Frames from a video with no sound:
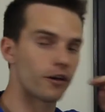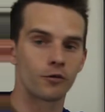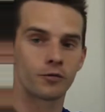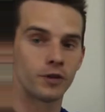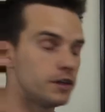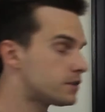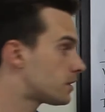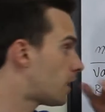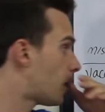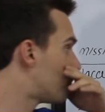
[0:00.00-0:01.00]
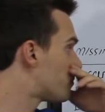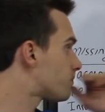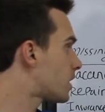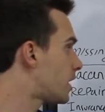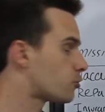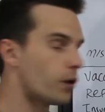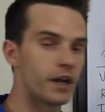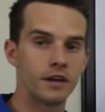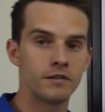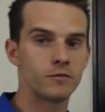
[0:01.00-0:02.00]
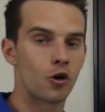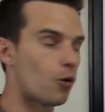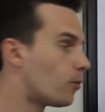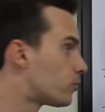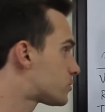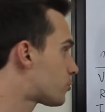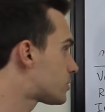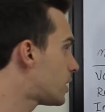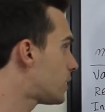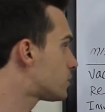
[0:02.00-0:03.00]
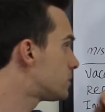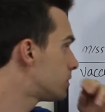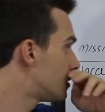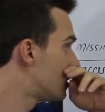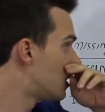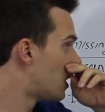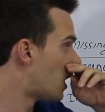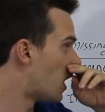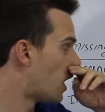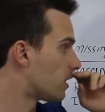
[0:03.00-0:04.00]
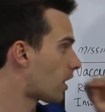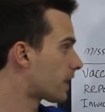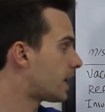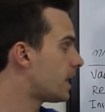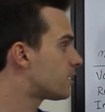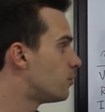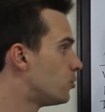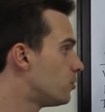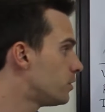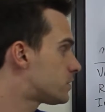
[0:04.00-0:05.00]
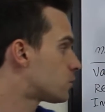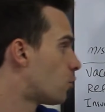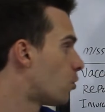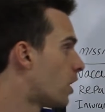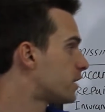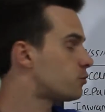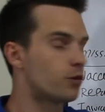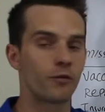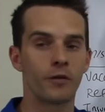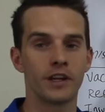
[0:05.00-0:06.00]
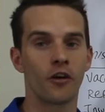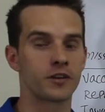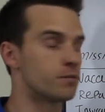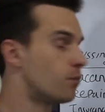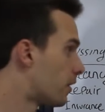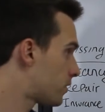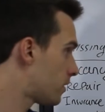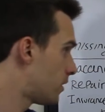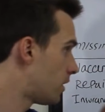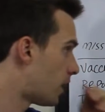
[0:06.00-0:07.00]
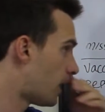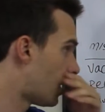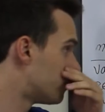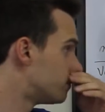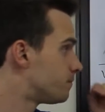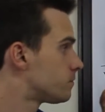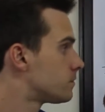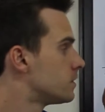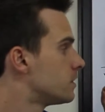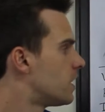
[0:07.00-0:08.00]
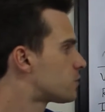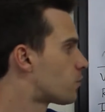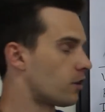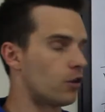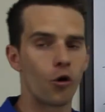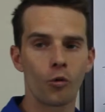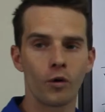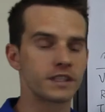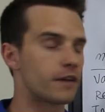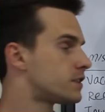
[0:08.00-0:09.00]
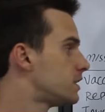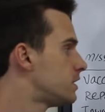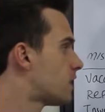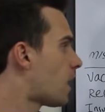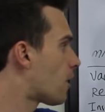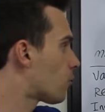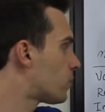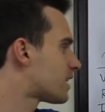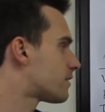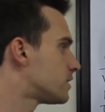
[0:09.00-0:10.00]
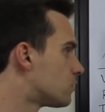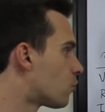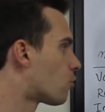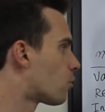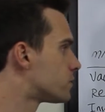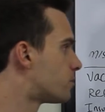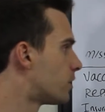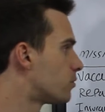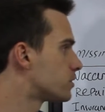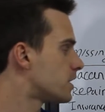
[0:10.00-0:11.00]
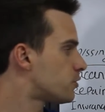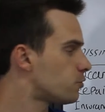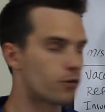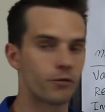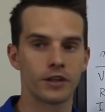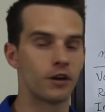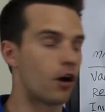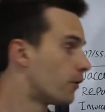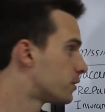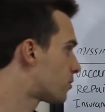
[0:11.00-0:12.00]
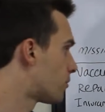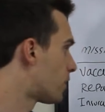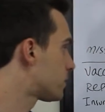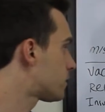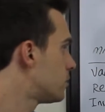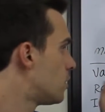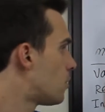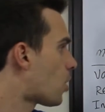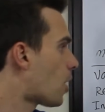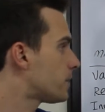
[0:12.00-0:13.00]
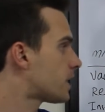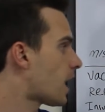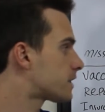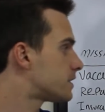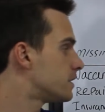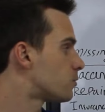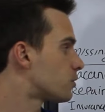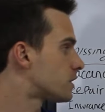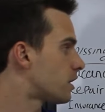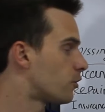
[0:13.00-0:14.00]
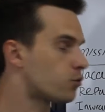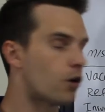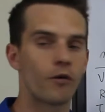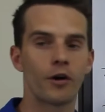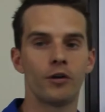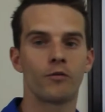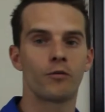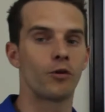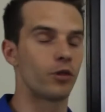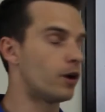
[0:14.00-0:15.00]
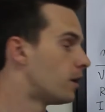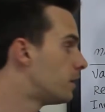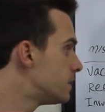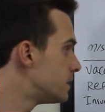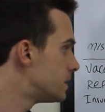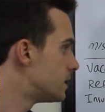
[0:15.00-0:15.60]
condo fees, HOA homeowner association, a lot of gated communities. So $250 a month. It's one of the lower ones. I've seen higher ones. I've seen lower ones, but we'll say $250 per month. Property taxes, we'll say they're $1,200 for the